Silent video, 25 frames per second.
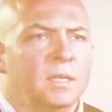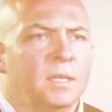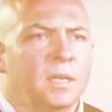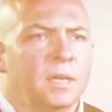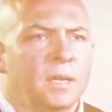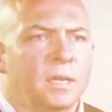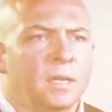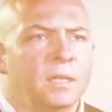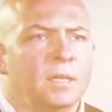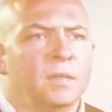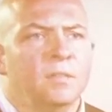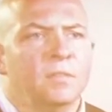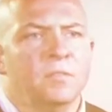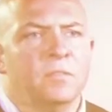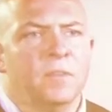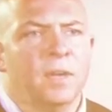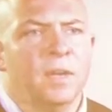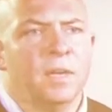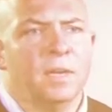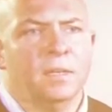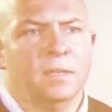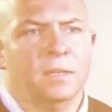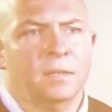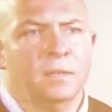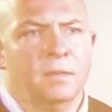They liked the
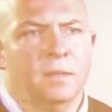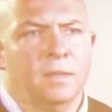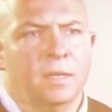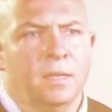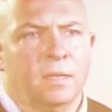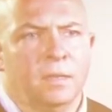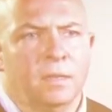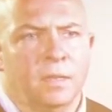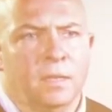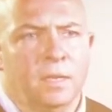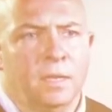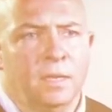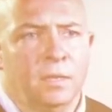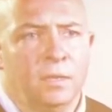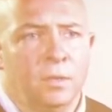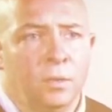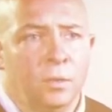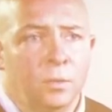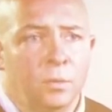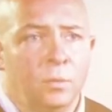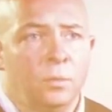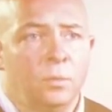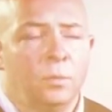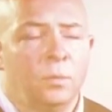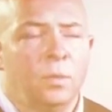fact that they
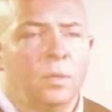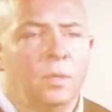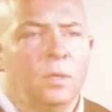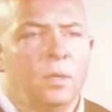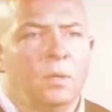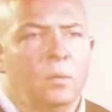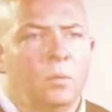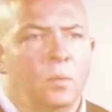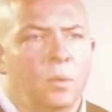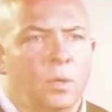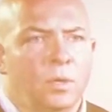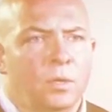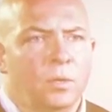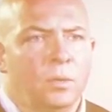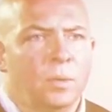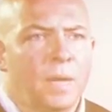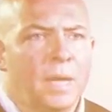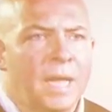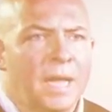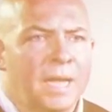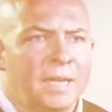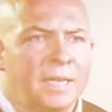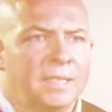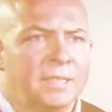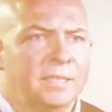knew where to
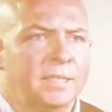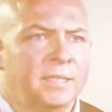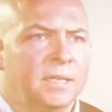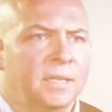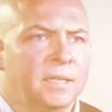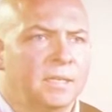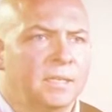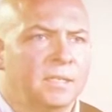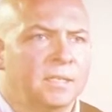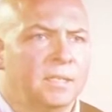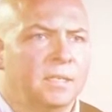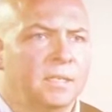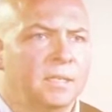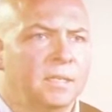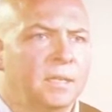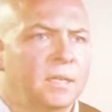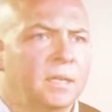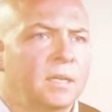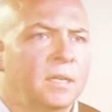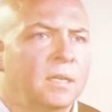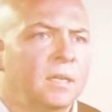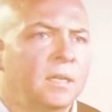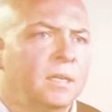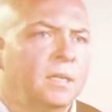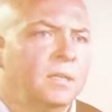access
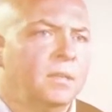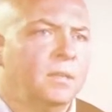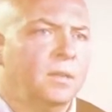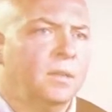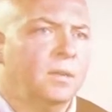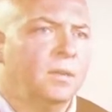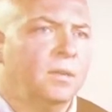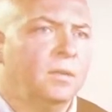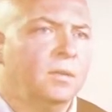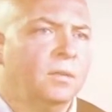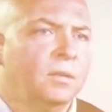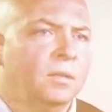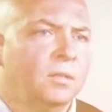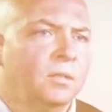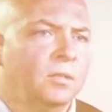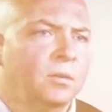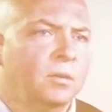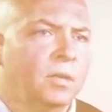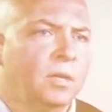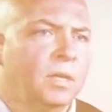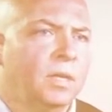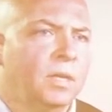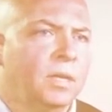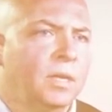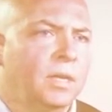their
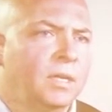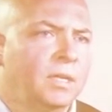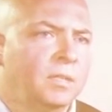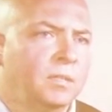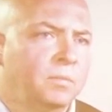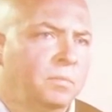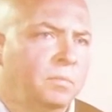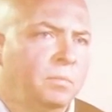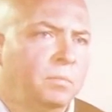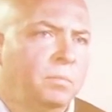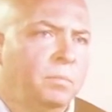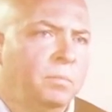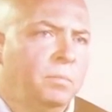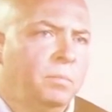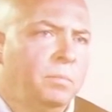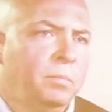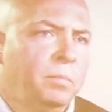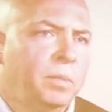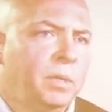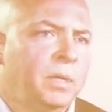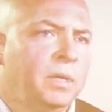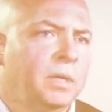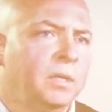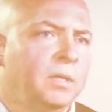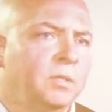screencast
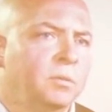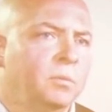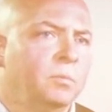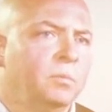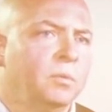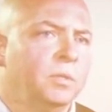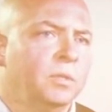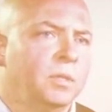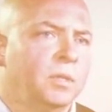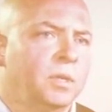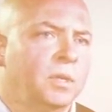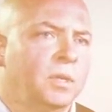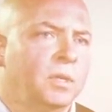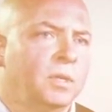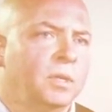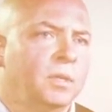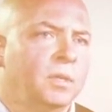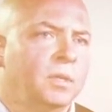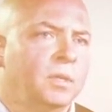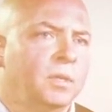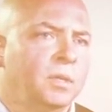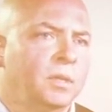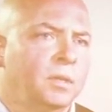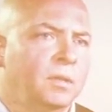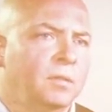because it was
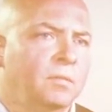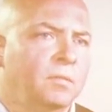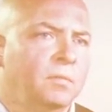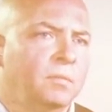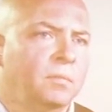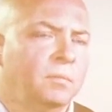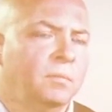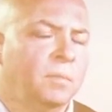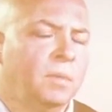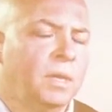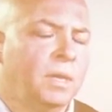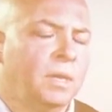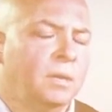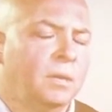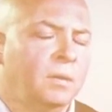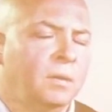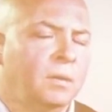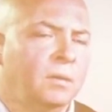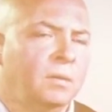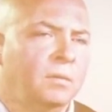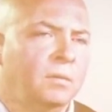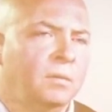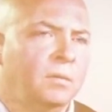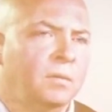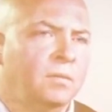on the
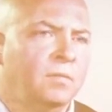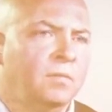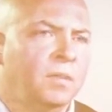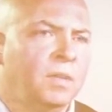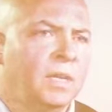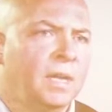on the